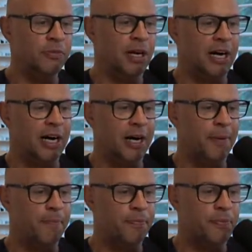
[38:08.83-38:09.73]

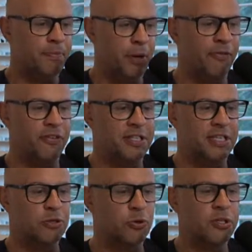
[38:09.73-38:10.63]
Belfort
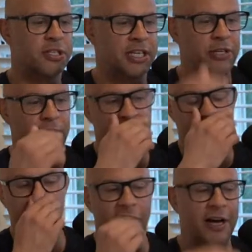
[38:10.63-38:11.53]
says, "Good to see you
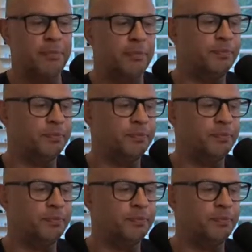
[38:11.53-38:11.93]
again, Fab."